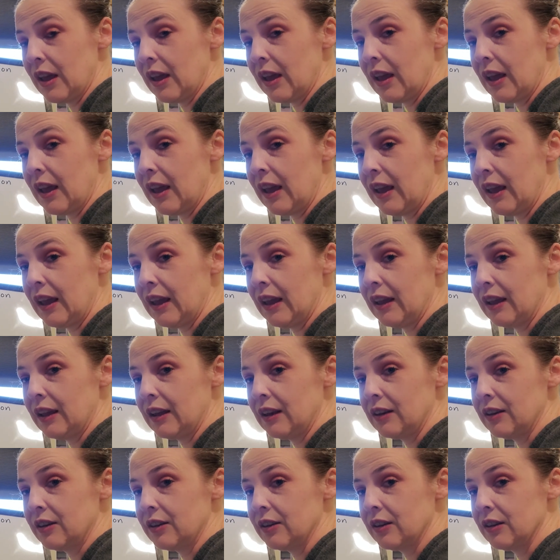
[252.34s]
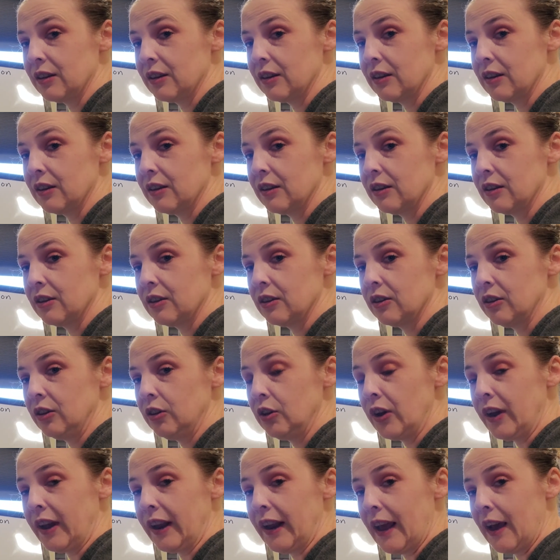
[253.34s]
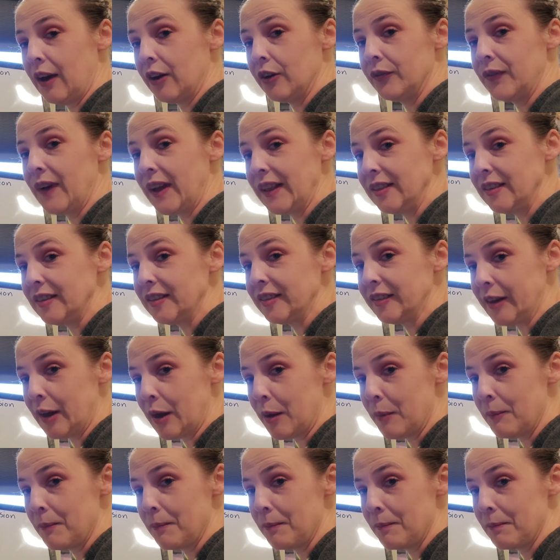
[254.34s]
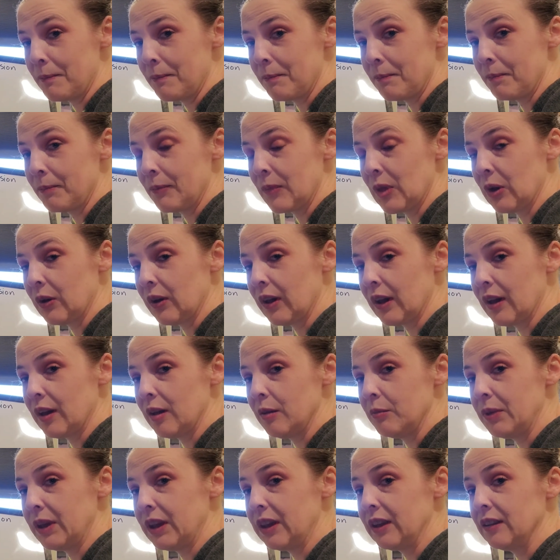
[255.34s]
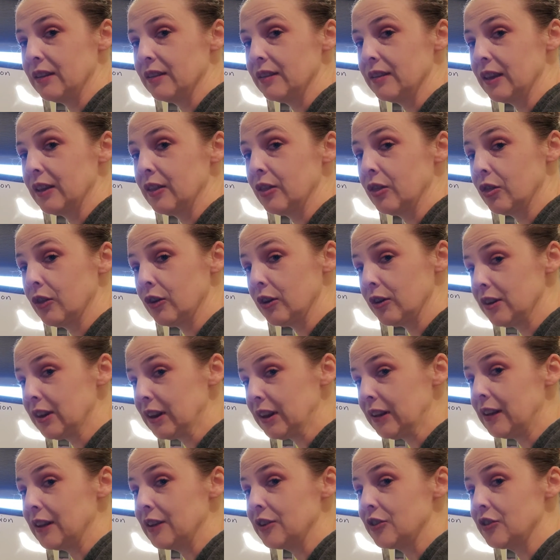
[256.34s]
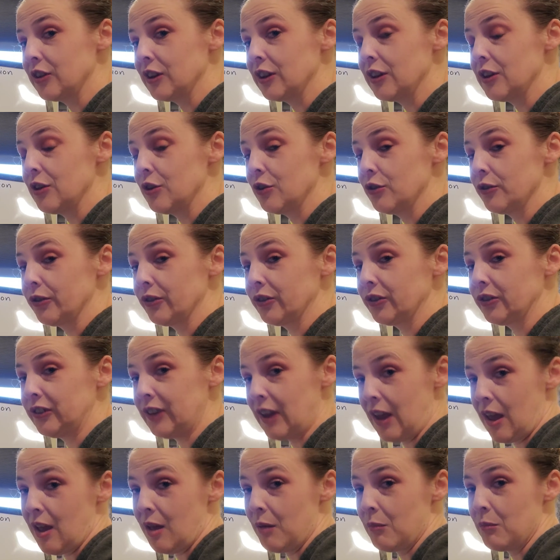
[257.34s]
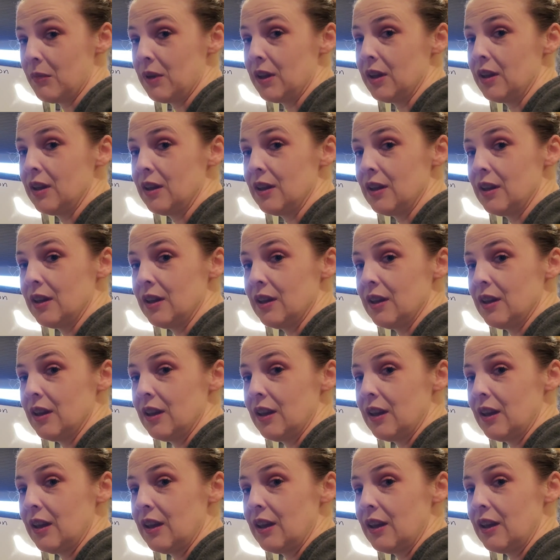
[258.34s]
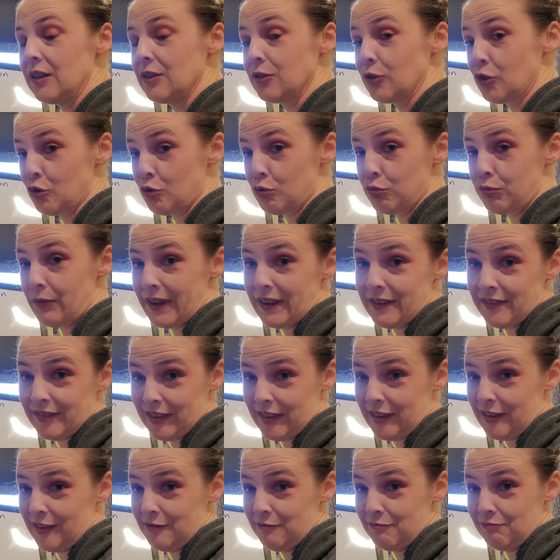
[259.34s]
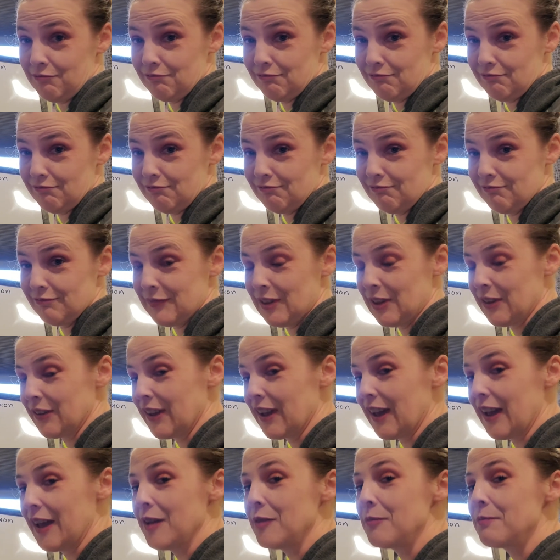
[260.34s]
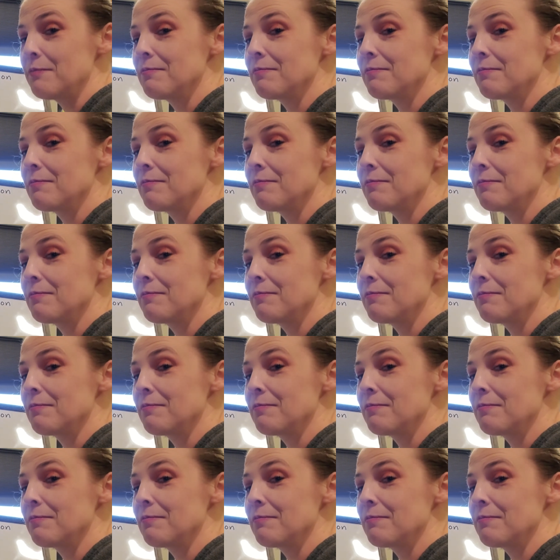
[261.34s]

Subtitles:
and look at how to find the stem. Okay, because in third declension, your stem is crazy. Okay,